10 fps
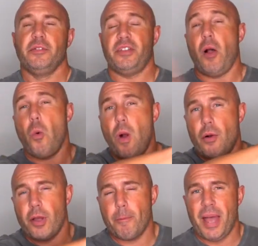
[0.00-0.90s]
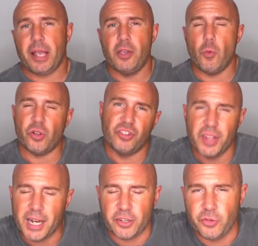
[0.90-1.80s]
So welcome back, you're watching
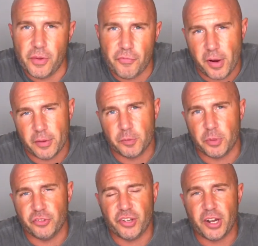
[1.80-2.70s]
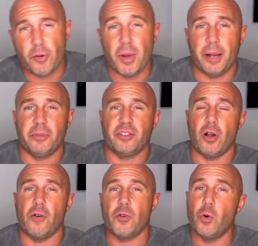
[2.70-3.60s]
the Luxury Fragrance Boss channel. My name's
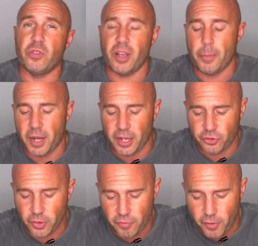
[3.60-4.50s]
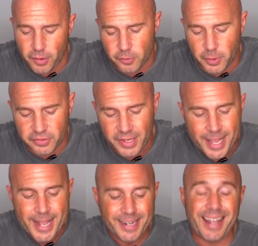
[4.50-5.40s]
Scott, of course I'm the Luxury Fragrance Boss.
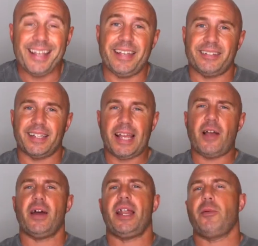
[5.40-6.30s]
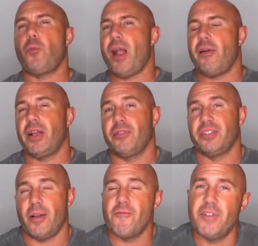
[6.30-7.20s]
Now yesterday I had wearing of
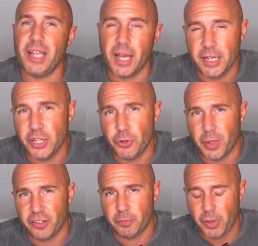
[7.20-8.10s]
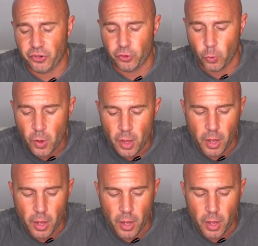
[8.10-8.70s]
something a little bit special.